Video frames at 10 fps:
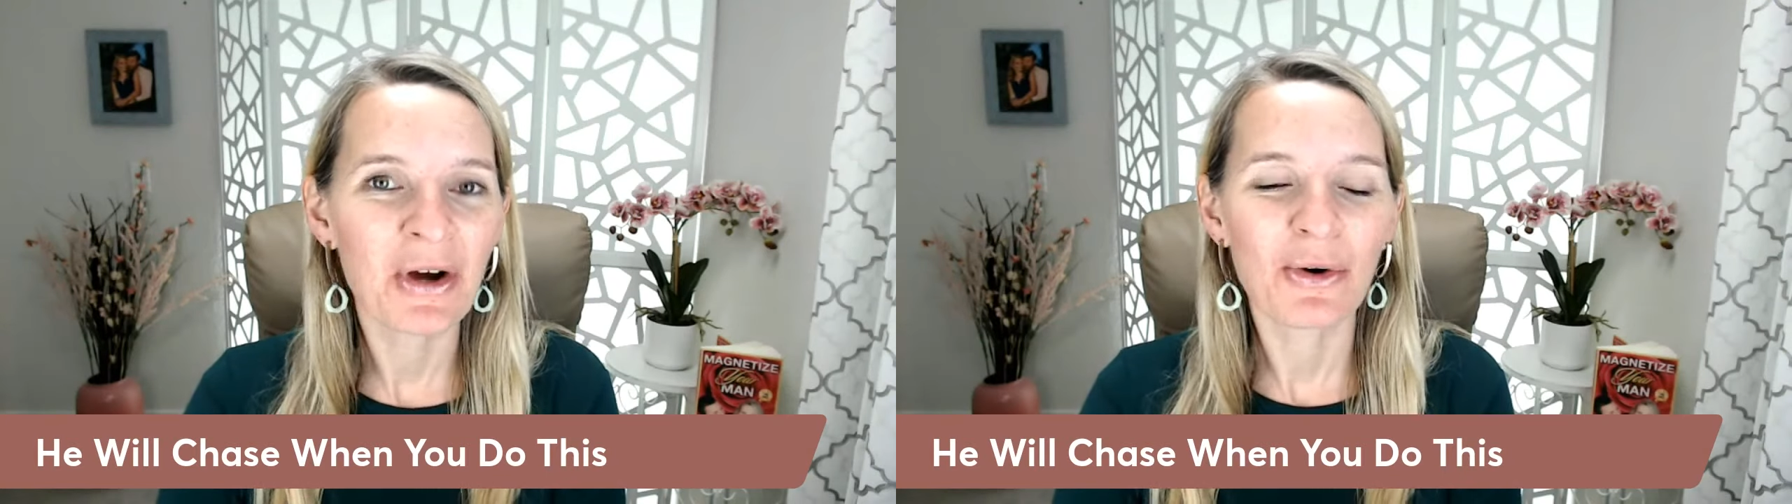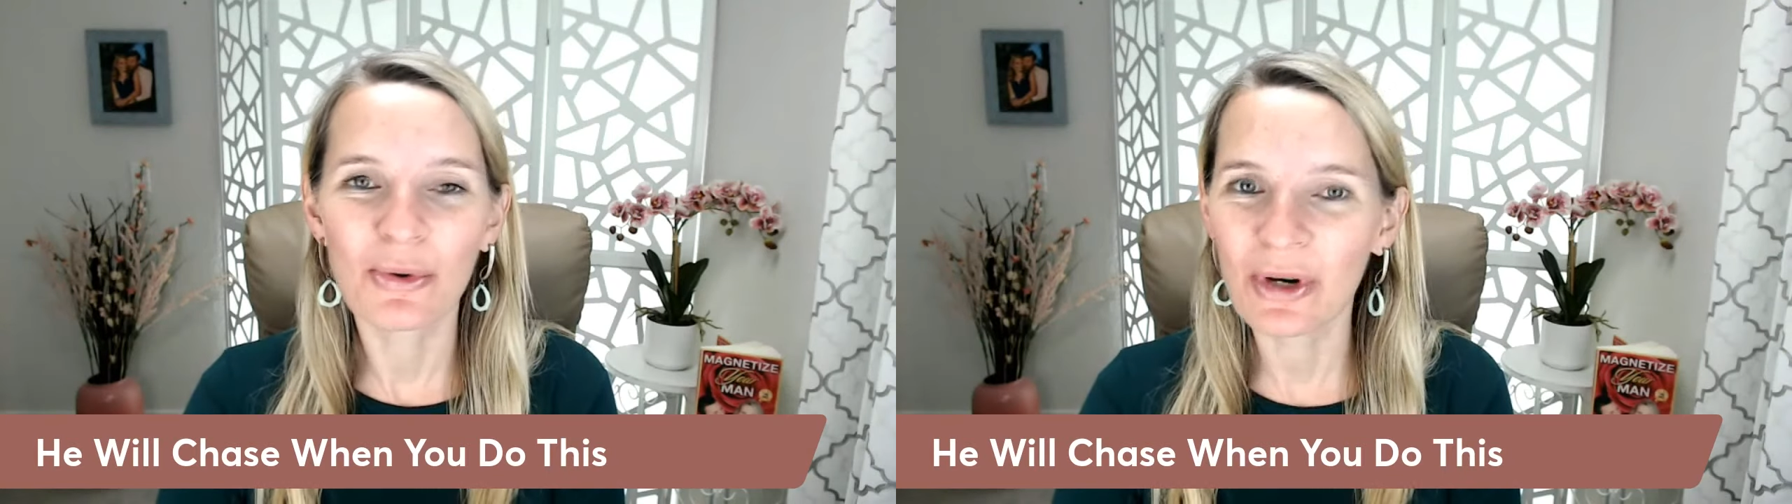
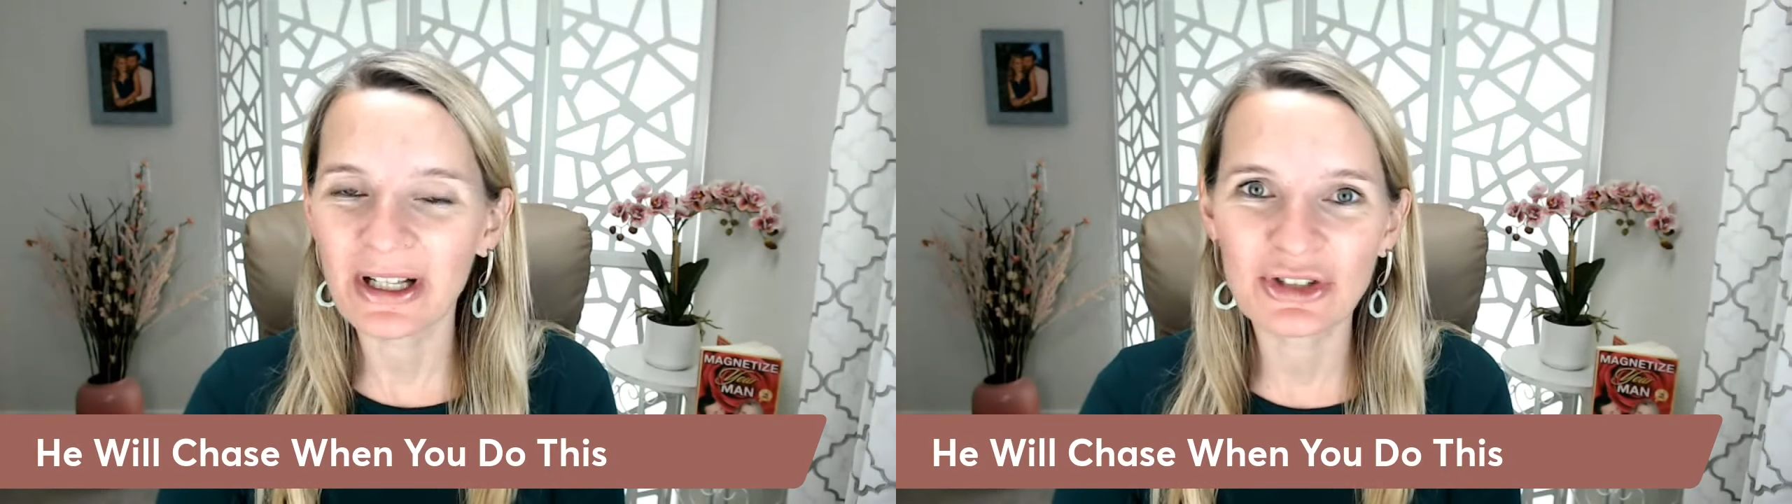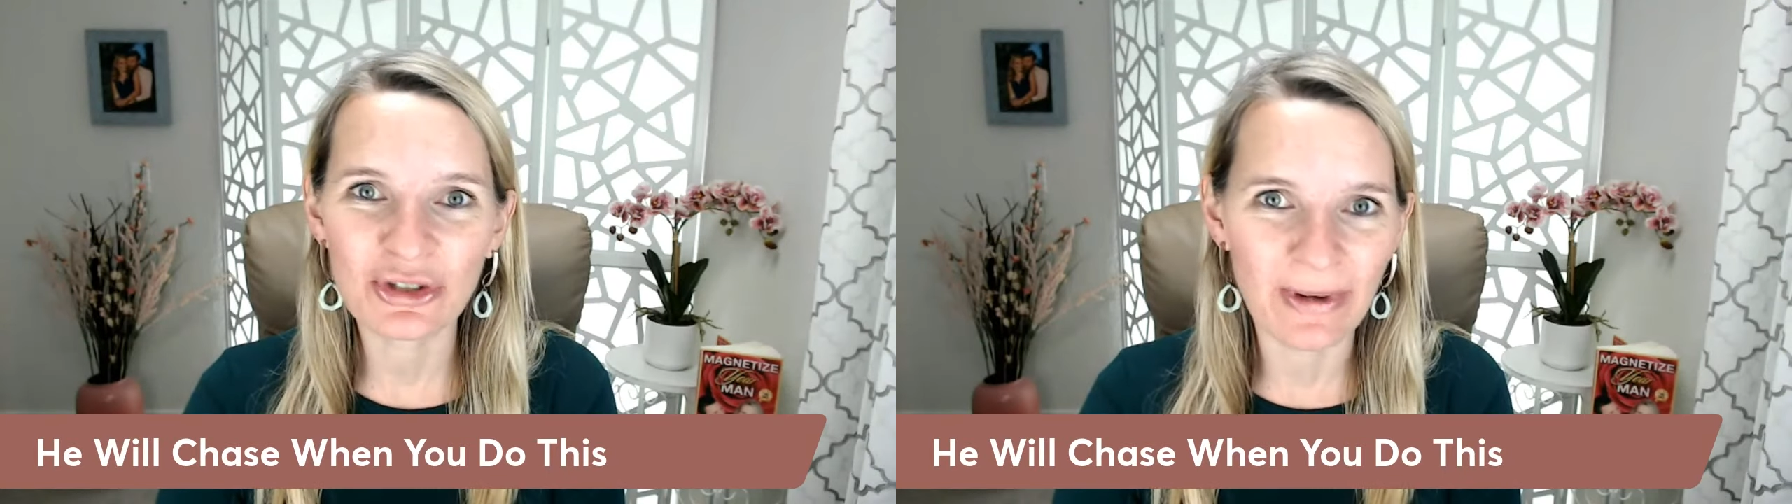or
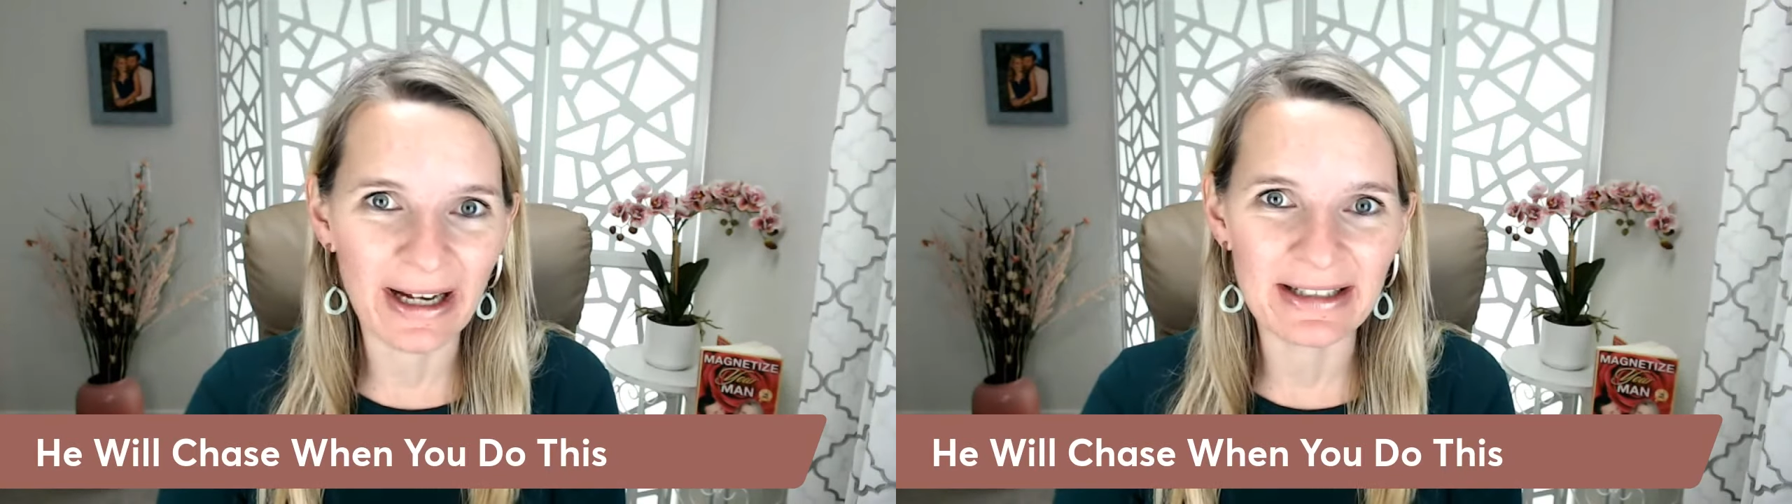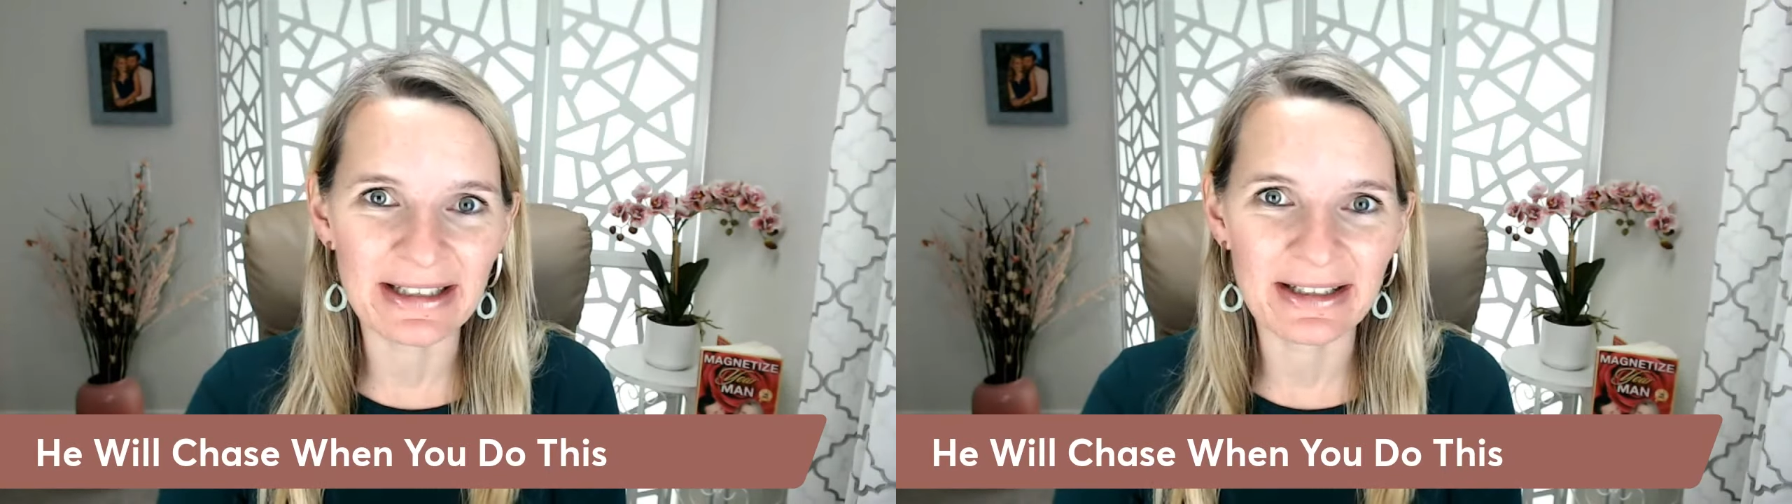
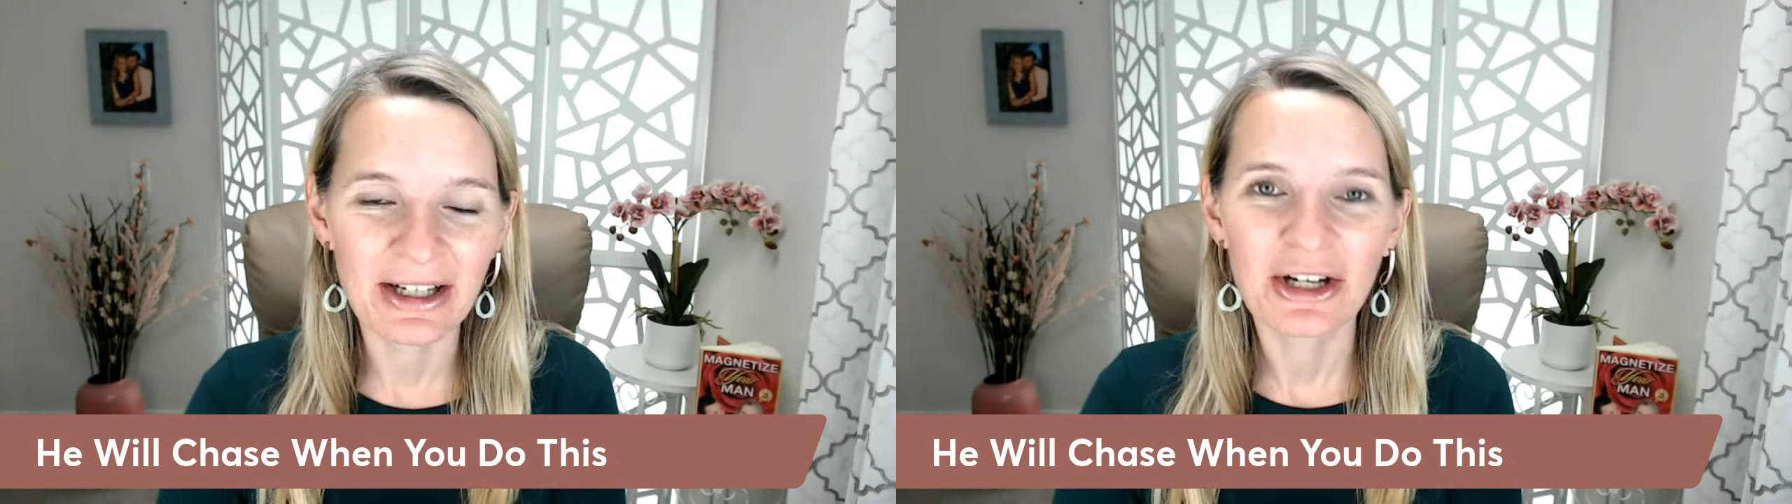attracting